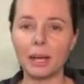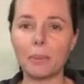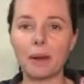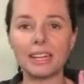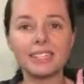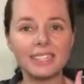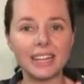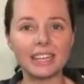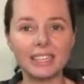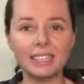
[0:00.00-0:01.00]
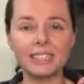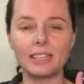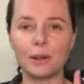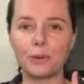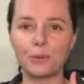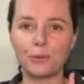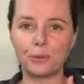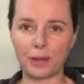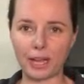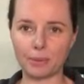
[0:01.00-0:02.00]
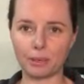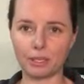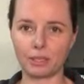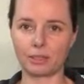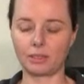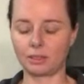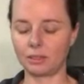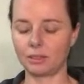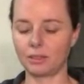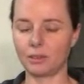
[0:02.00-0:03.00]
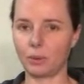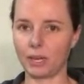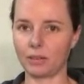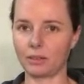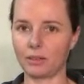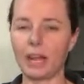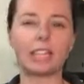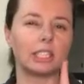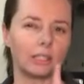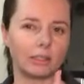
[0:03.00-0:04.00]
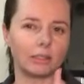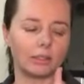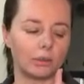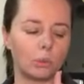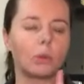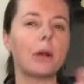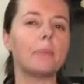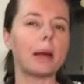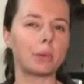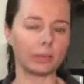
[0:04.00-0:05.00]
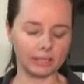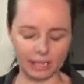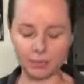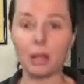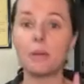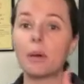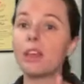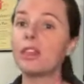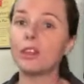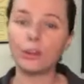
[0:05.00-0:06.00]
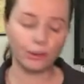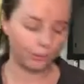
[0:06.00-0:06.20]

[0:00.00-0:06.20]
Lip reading: my second favorite one. Actually, we'll go back one step. My third